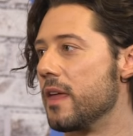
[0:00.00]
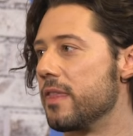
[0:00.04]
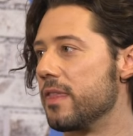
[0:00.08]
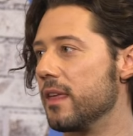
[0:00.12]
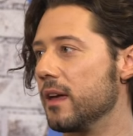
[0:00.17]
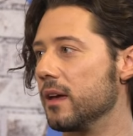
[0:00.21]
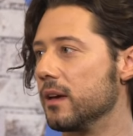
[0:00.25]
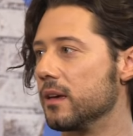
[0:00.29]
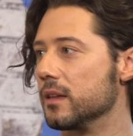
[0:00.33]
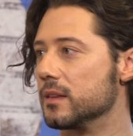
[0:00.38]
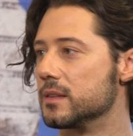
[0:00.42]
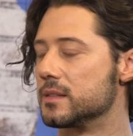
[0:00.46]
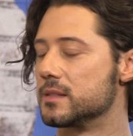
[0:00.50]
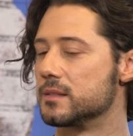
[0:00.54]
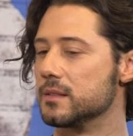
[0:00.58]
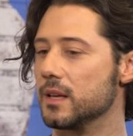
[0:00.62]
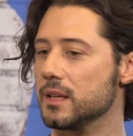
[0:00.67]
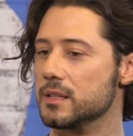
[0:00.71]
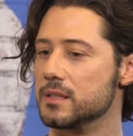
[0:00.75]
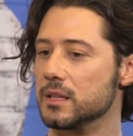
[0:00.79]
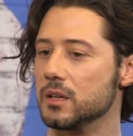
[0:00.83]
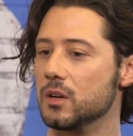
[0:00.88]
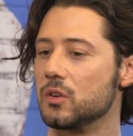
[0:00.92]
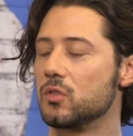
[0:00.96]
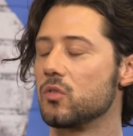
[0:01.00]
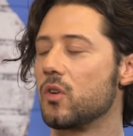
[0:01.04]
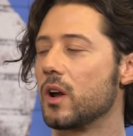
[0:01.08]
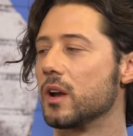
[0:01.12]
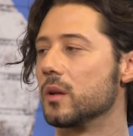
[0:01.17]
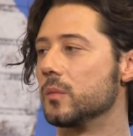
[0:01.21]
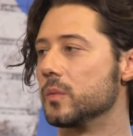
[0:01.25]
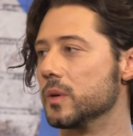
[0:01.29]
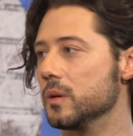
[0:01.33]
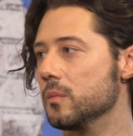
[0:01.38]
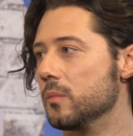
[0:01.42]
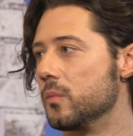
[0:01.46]
I think it's, it's
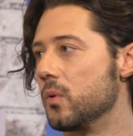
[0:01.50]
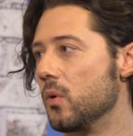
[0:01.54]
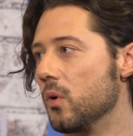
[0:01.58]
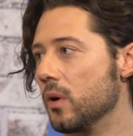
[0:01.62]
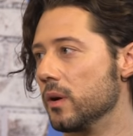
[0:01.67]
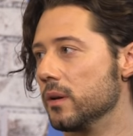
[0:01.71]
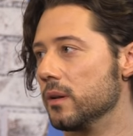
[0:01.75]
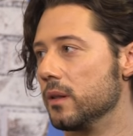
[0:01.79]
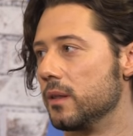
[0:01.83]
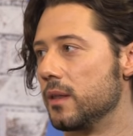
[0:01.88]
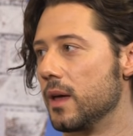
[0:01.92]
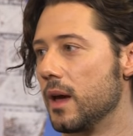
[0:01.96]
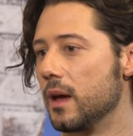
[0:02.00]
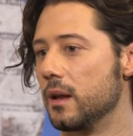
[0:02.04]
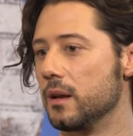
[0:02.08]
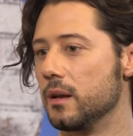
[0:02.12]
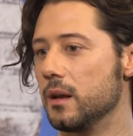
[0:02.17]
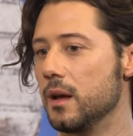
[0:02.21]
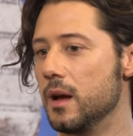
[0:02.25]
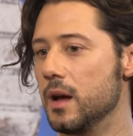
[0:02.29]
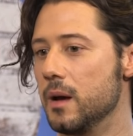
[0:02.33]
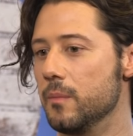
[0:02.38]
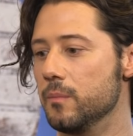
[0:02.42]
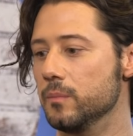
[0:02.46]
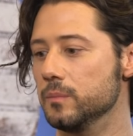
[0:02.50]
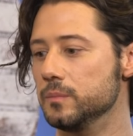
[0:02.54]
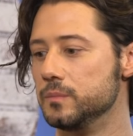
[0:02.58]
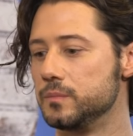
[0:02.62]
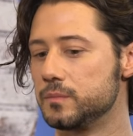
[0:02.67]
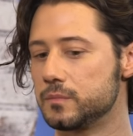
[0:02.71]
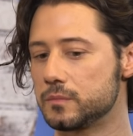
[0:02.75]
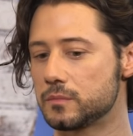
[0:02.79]
incredibly important that um,